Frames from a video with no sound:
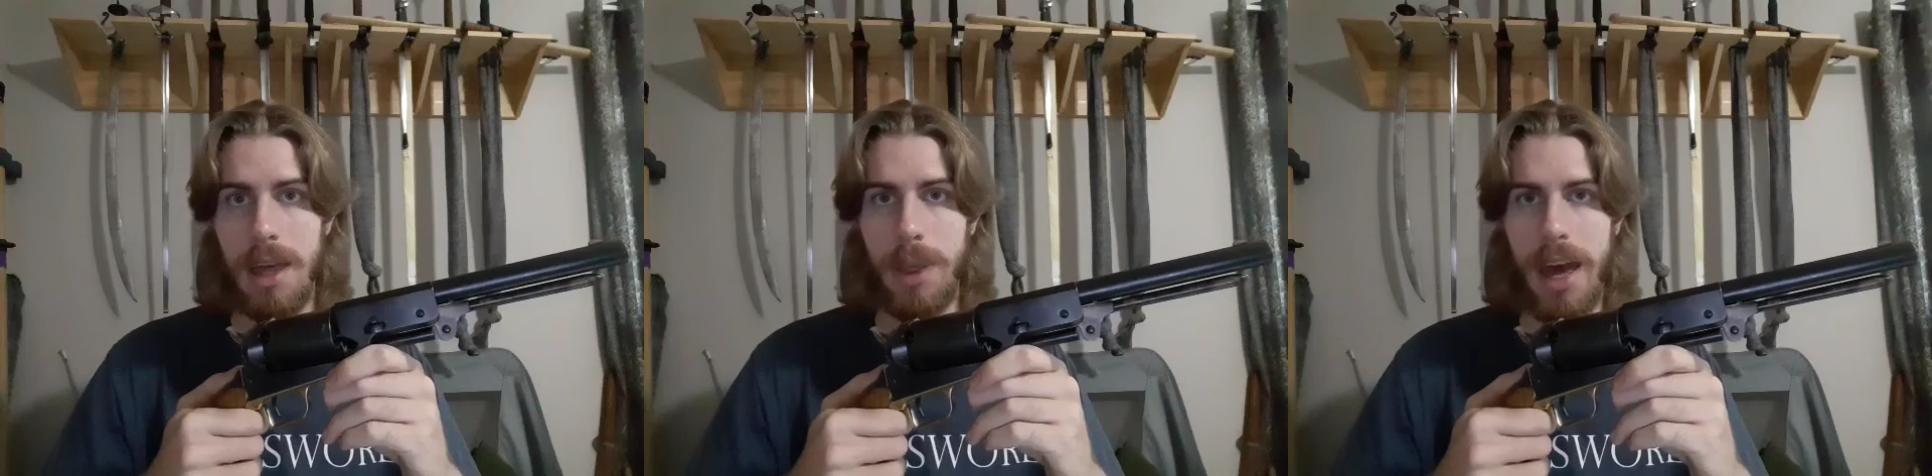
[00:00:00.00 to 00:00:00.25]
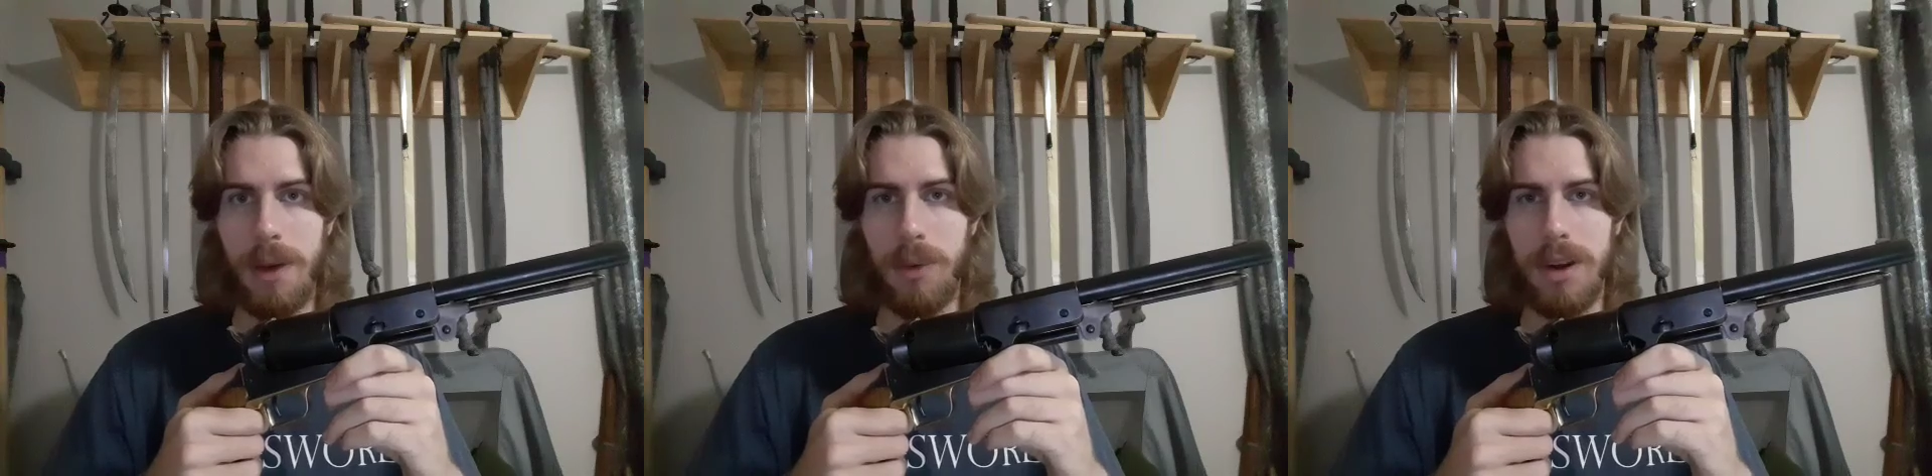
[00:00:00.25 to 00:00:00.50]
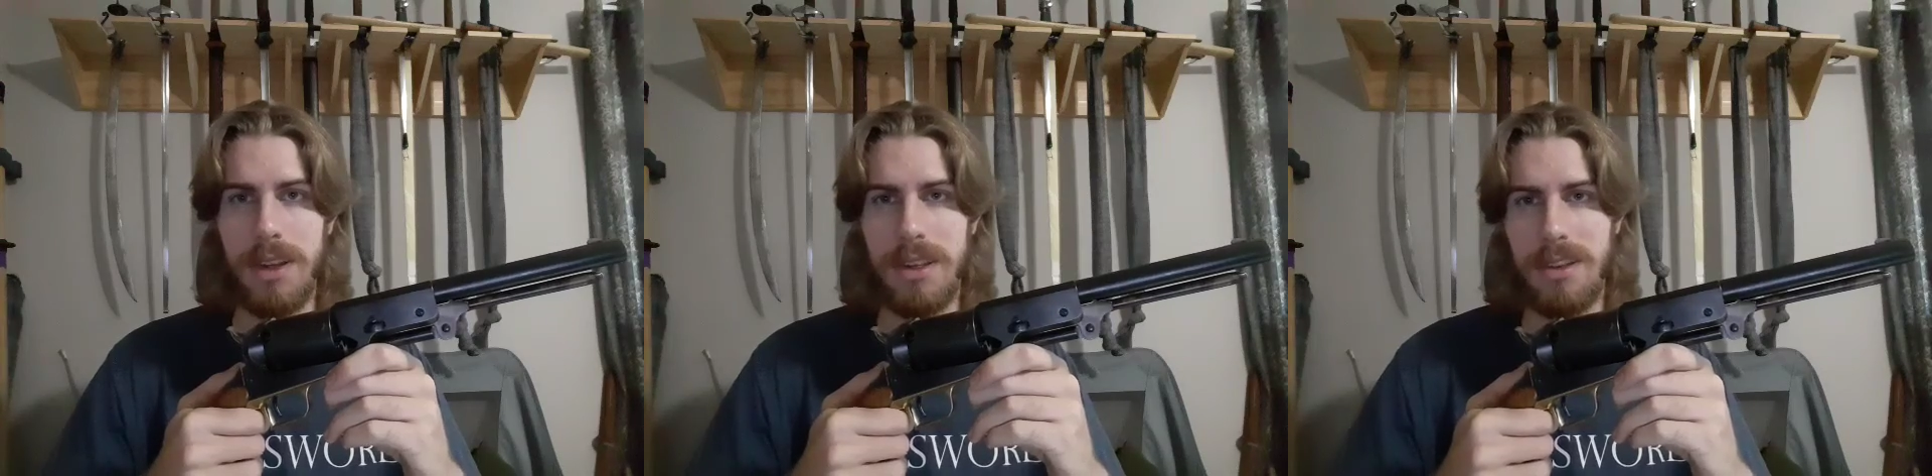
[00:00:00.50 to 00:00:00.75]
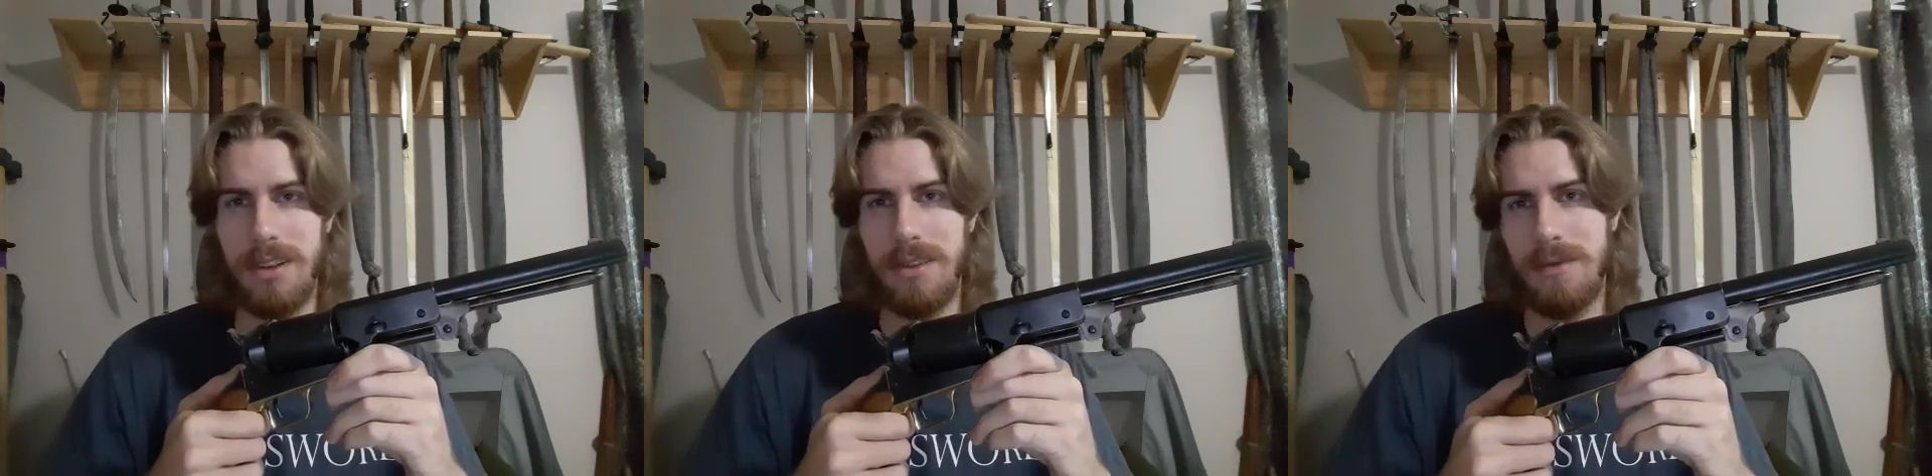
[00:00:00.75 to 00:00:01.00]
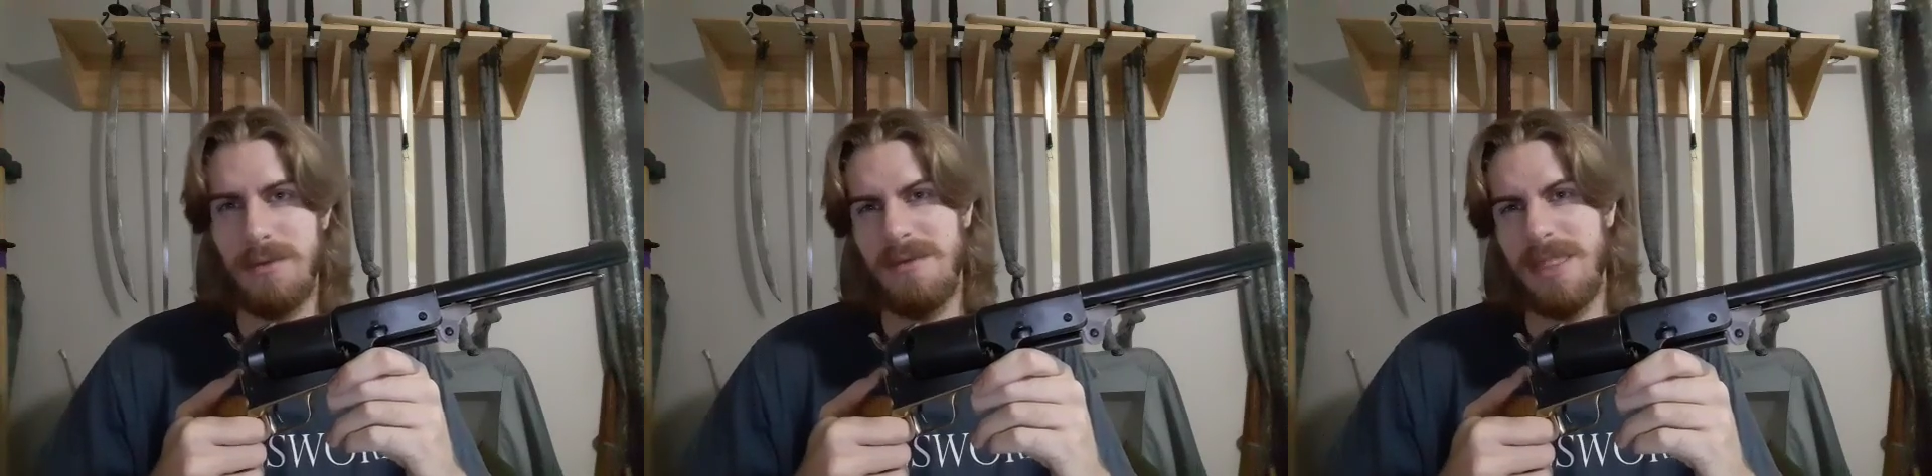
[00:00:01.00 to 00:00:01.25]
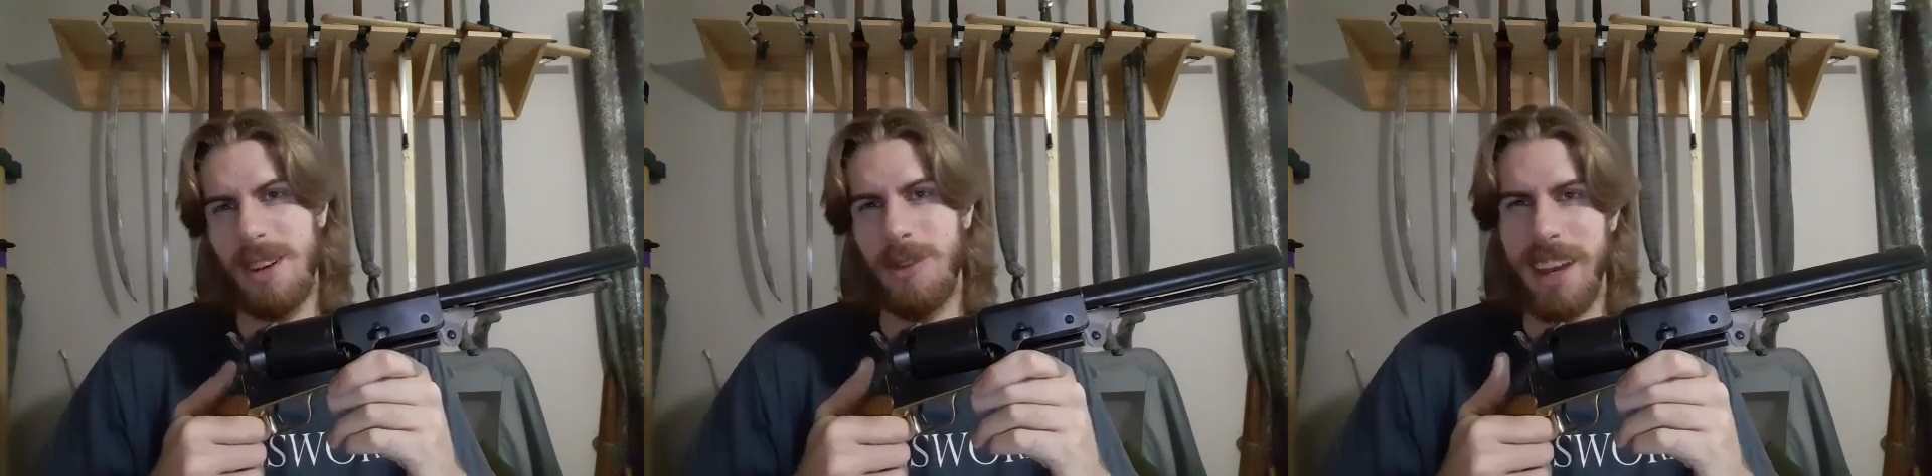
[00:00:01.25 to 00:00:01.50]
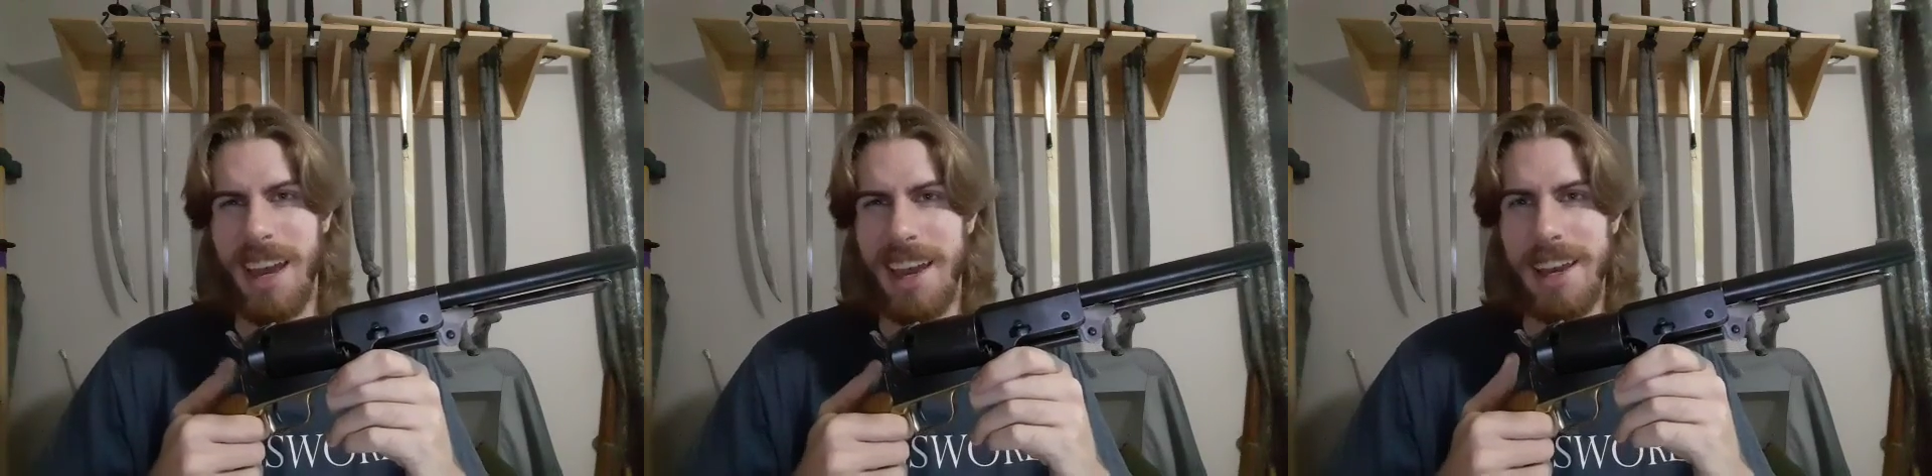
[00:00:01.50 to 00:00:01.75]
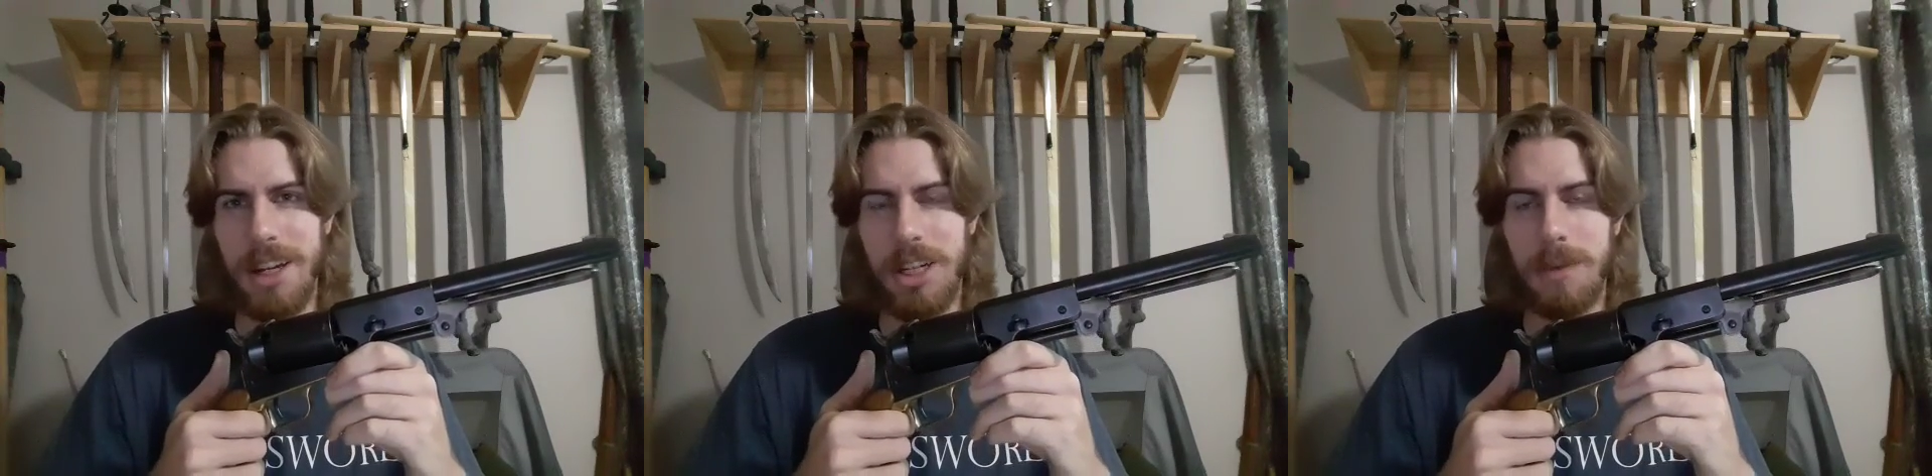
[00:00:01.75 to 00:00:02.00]
that was
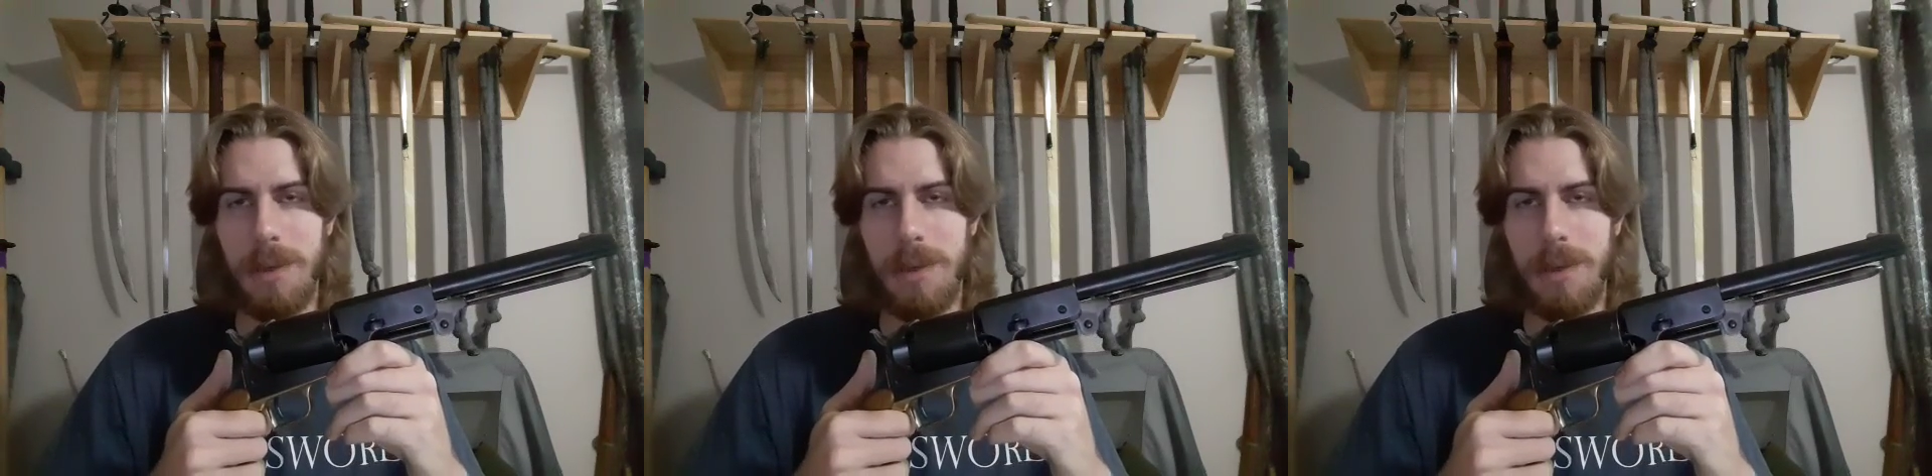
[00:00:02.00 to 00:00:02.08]
okay-ish